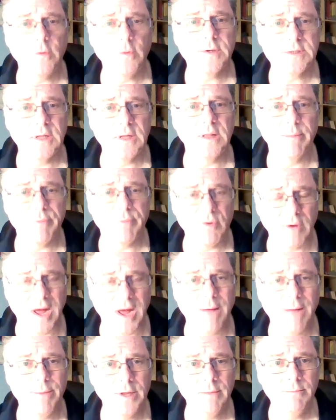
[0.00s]
on the
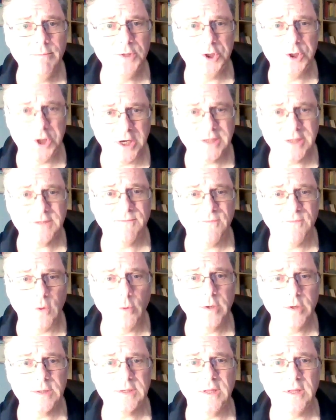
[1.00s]
problem. Just
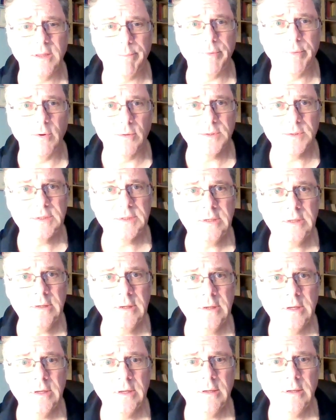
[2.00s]
focus on the person.
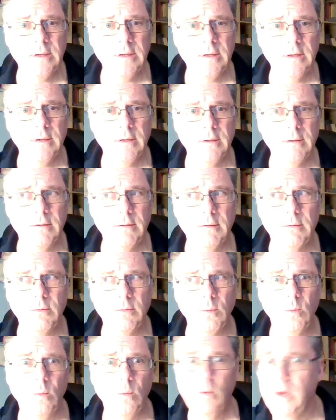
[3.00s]

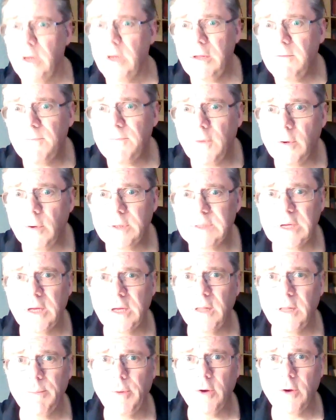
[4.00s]
What are you focusing on the
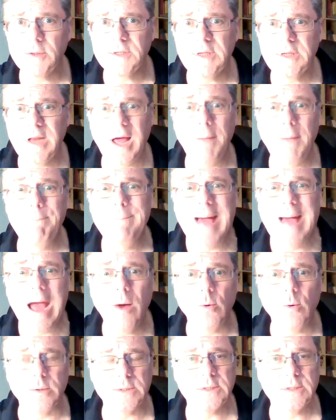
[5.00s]
person
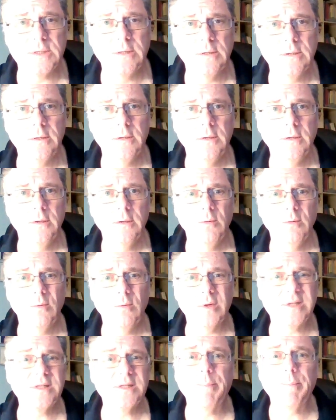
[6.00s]
about?
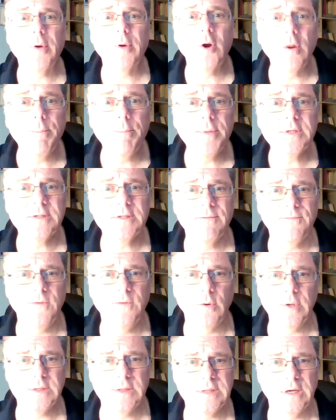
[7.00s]
What's the purpose of
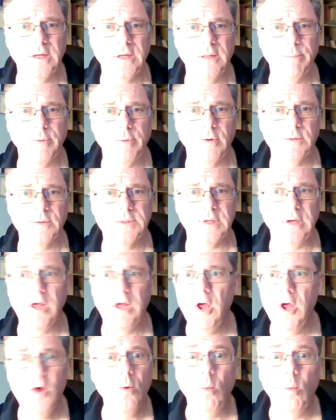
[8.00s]
focusing on the person?
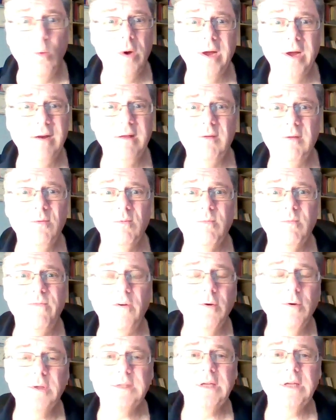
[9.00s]
What are you
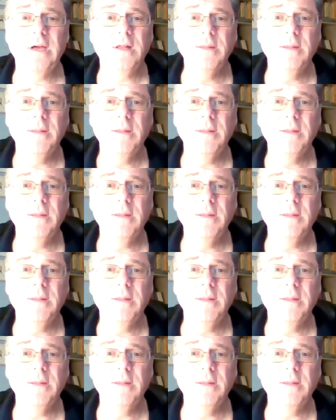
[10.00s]
focusing on the